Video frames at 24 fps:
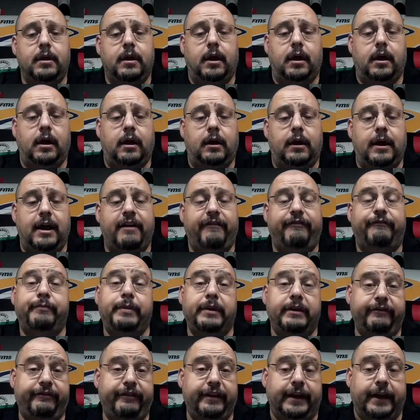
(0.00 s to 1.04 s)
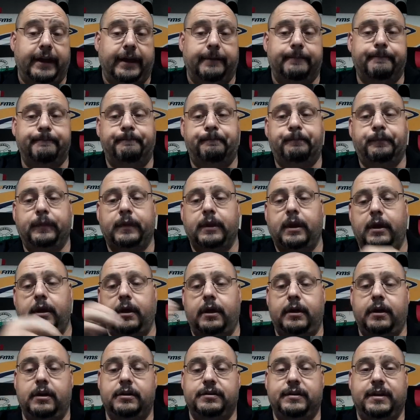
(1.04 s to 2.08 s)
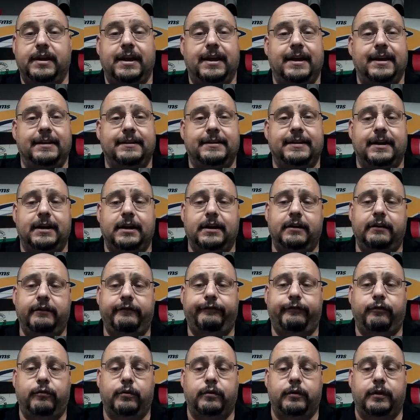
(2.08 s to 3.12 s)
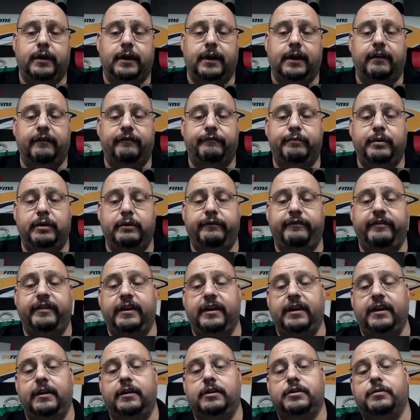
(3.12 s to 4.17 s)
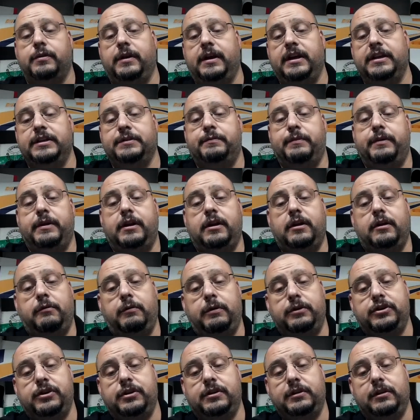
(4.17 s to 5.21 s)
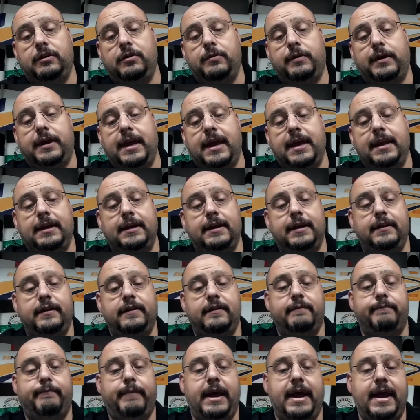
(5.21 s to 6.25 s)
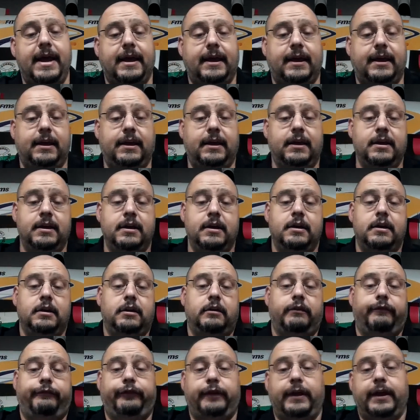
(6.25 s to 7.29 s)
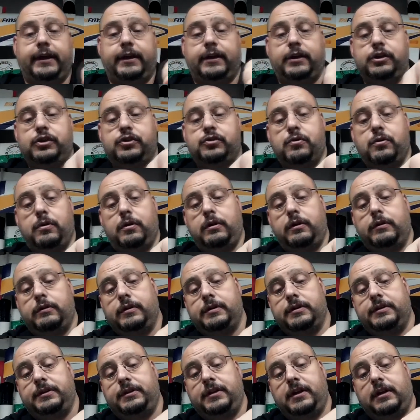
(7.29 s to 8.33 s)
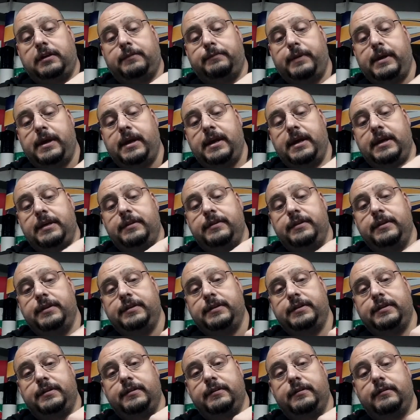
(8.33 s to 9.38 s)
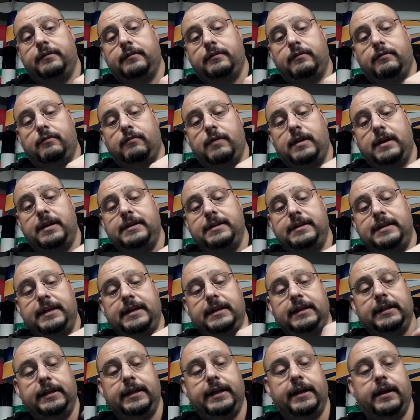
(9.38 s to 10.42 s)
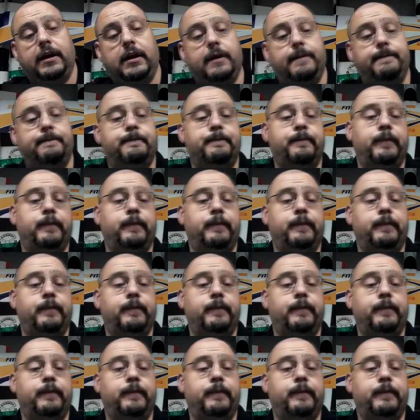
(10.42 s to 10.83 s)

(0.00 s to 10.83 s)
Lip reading: FPV. Here's the antenna for the FPV transmitter, which is located in the back. The flight controller is tucked behind this red deal here.